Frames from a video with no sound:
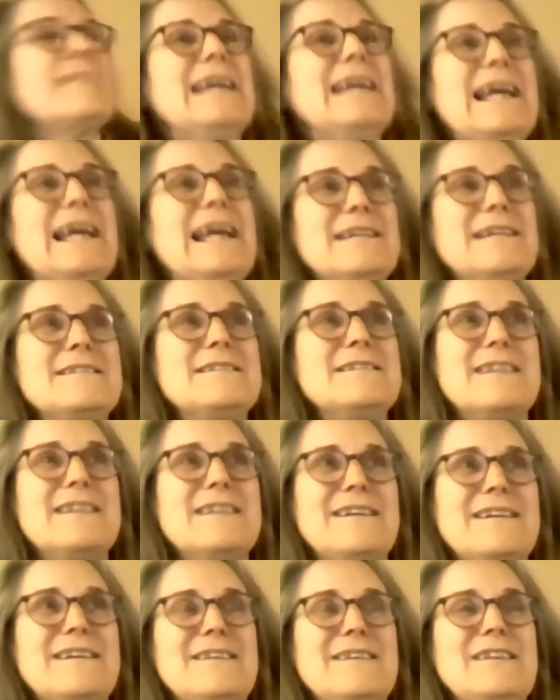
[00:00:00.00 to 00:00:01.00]
and
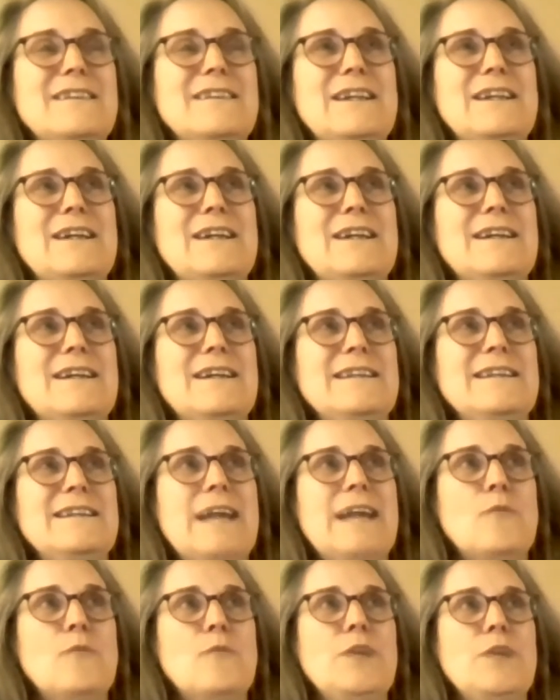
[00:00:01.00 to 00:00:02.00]
uh,
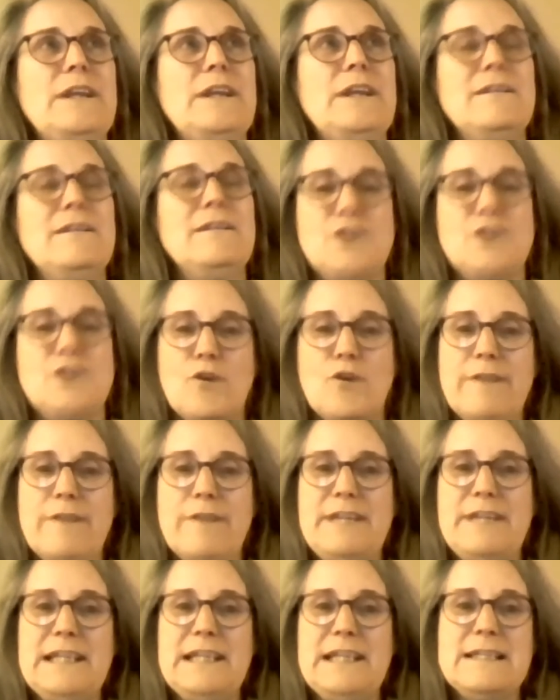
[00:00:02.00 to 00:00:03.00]
yeah, we tore
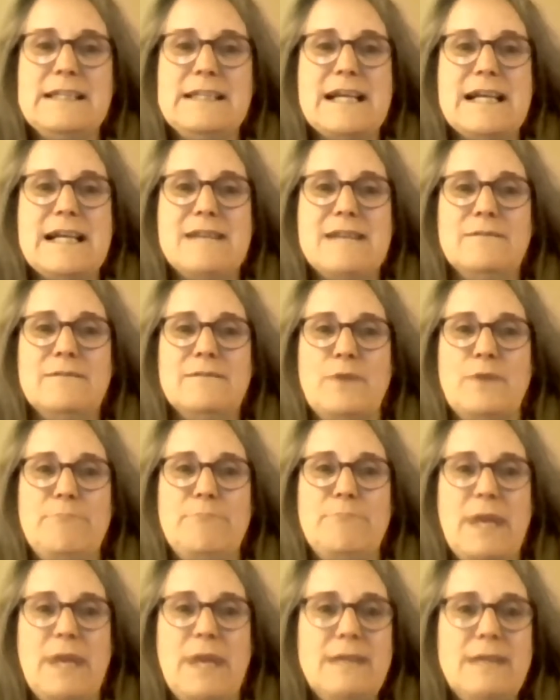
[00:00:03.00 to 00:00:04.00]
everything down.
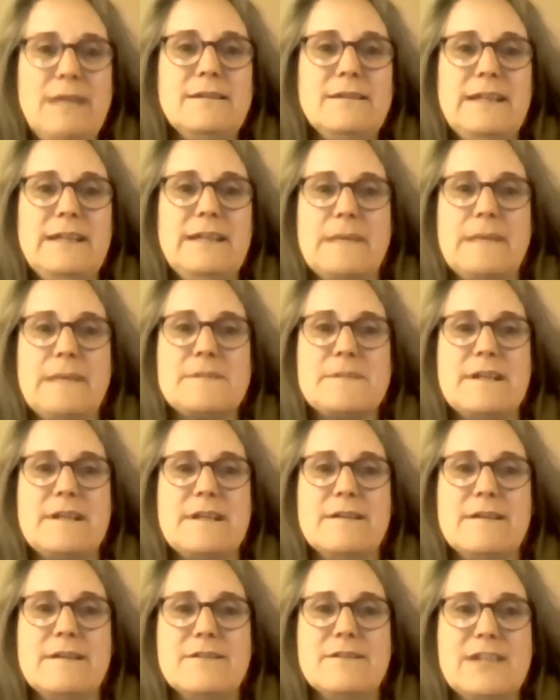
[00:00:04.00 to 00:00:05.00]
We painted the
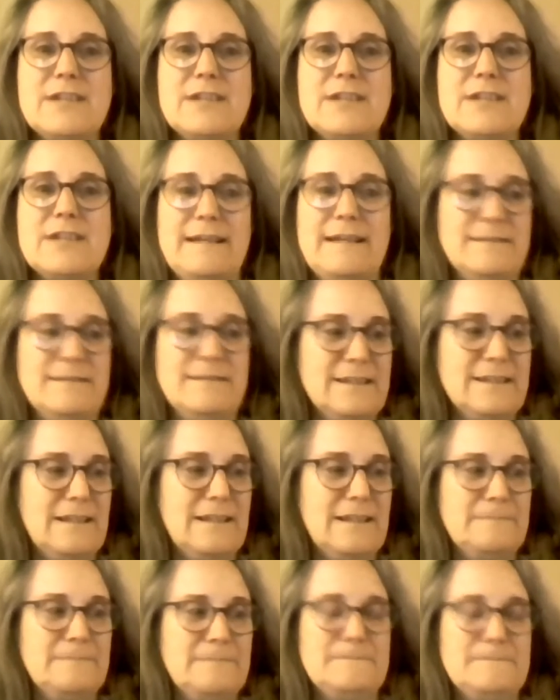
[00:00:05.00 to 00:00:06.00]
upstairs, and
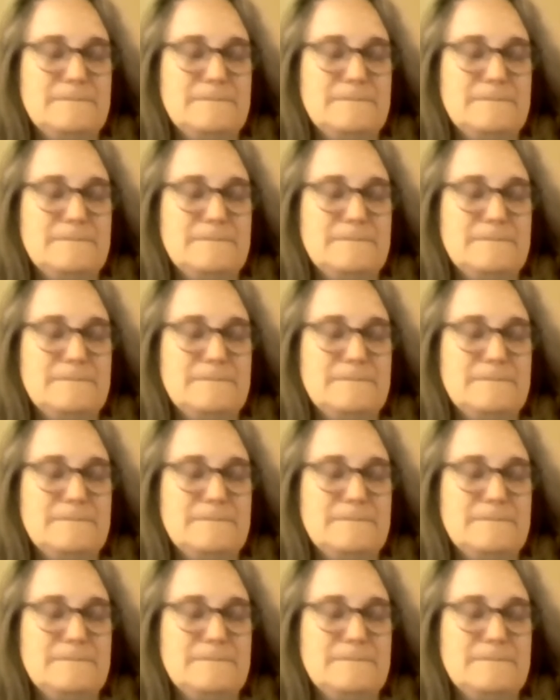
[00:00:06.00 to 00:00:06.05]
um,